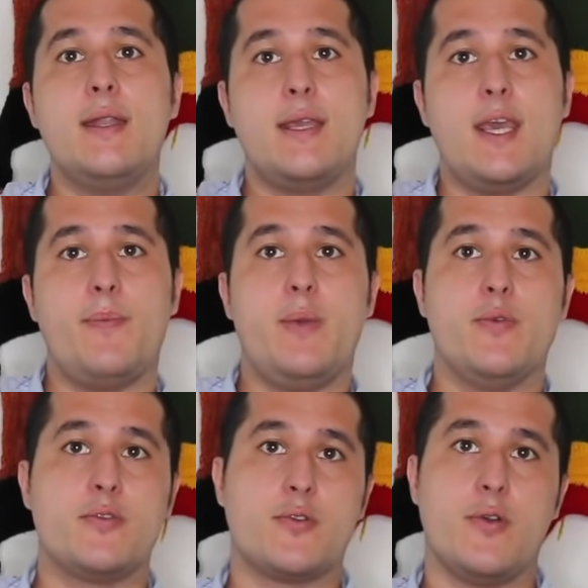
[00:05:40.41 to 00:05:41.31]
to get
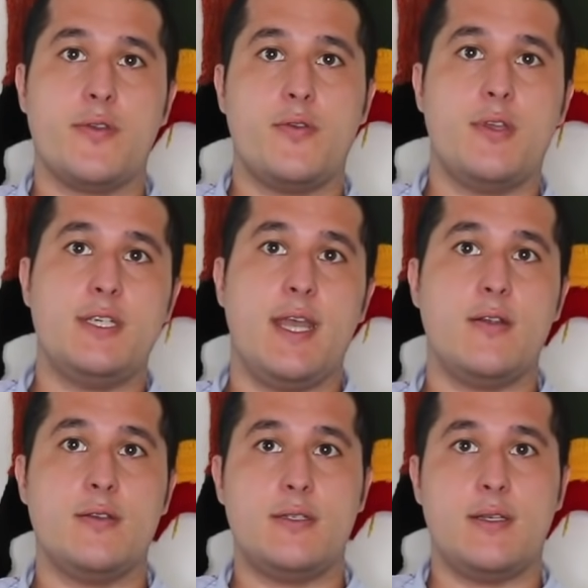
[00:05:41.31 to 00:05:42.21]
people scrolling through the
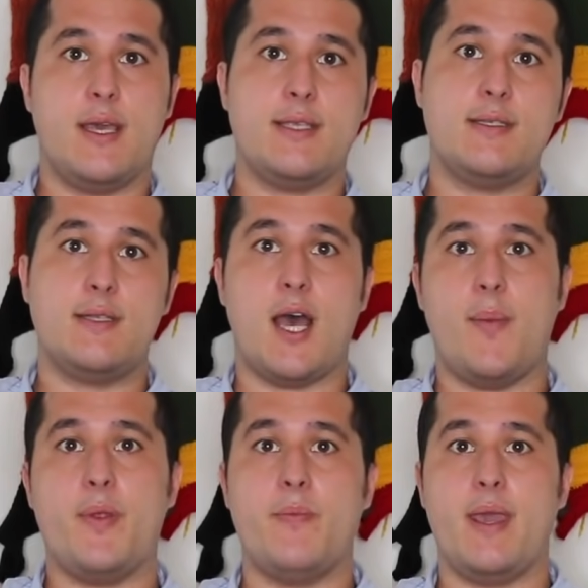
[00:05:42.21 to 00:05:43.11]
channels to like
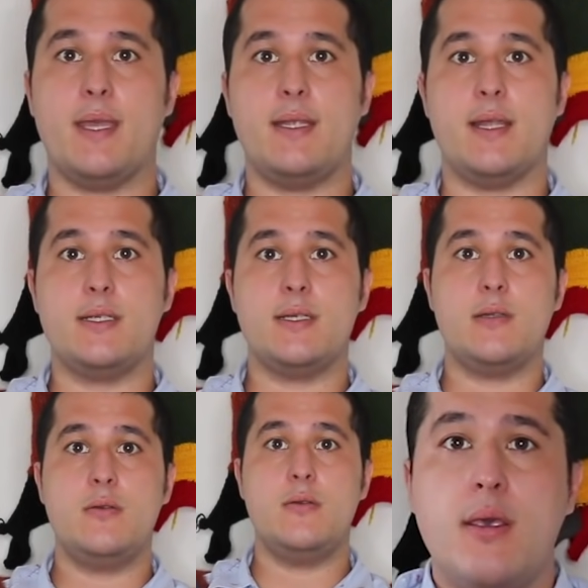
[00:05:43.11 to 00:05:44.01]
stop and pay
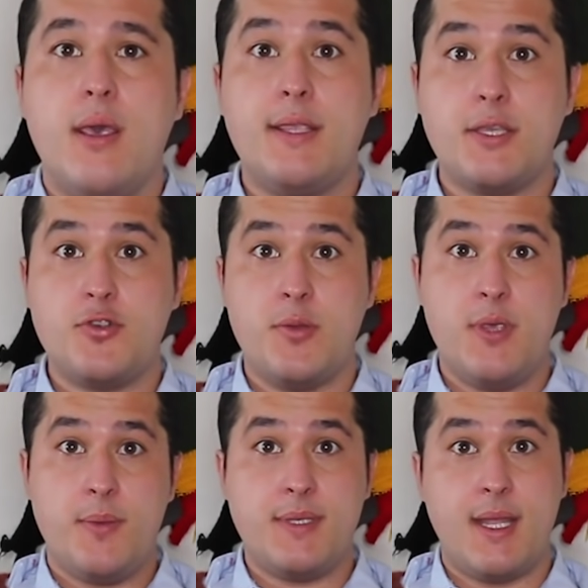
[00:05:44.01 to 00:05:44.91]
attention. It's extremely
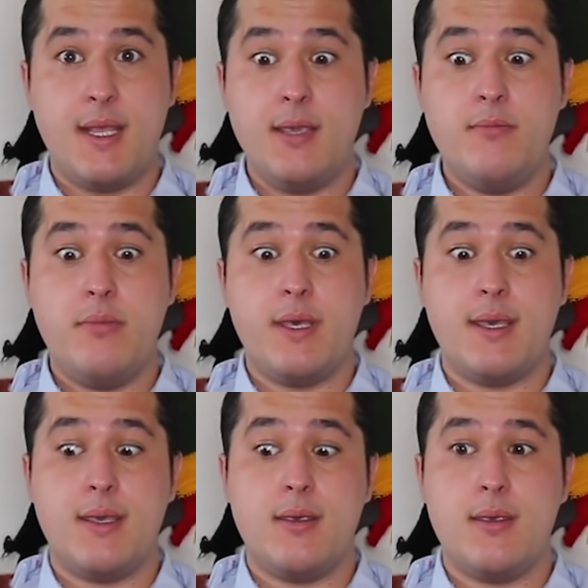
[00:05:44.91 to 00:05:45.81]
upsetting,
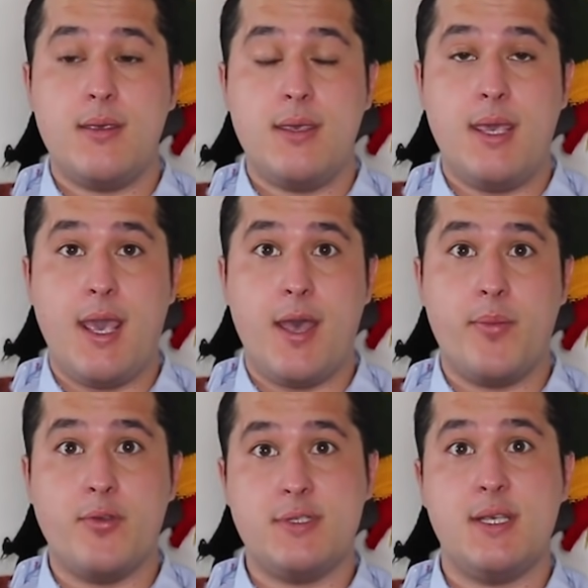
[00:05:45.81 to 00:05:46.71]
but yeah,
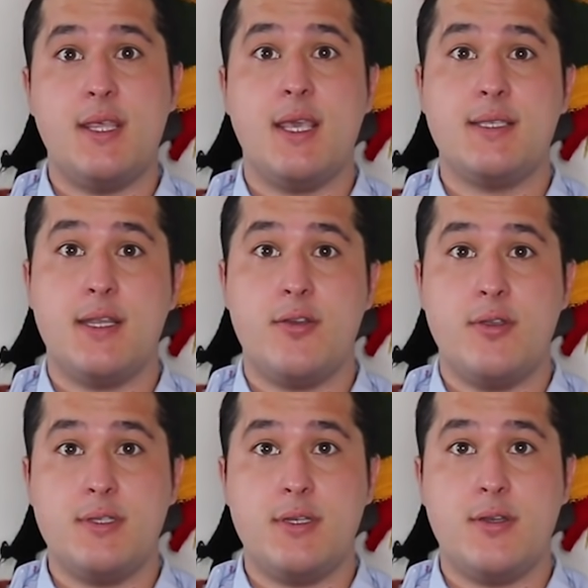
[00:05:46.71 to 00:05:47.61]
most of the things I know
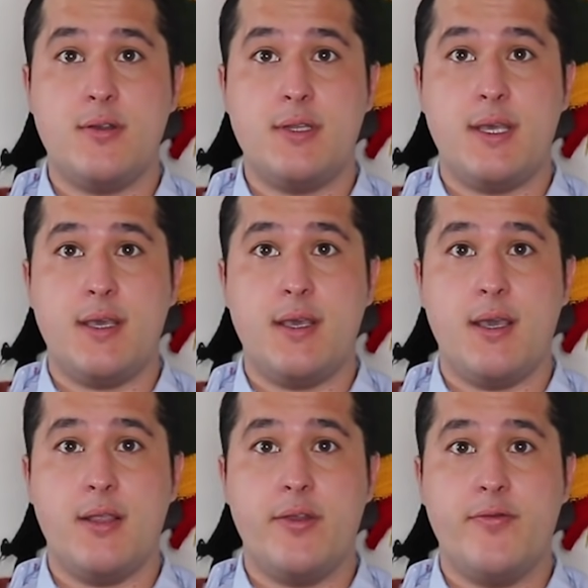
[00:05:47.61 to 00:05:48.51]
as an adult I
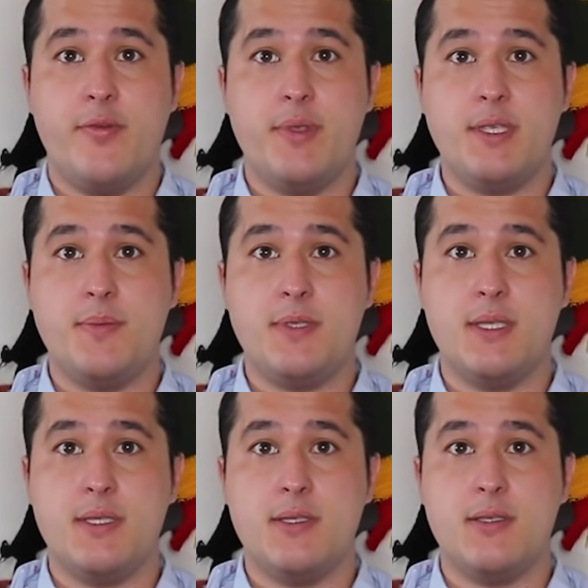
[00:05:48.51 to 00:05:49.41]
learned from The
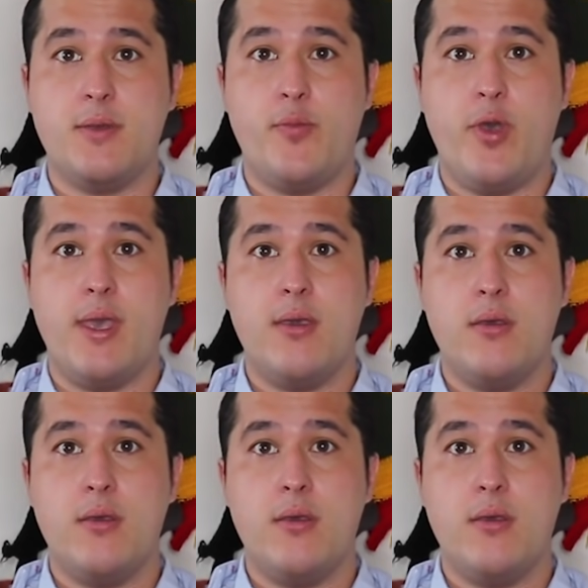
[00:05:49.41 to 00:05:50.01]
Simpsons in some way.